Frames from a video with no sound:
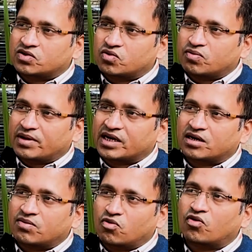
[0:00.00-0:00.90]
to make
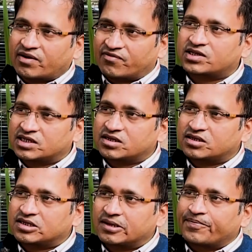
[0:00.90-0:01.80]
it more
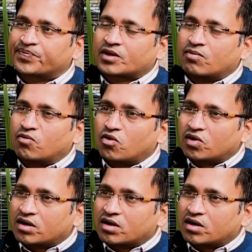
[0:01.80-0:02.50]
efficient, more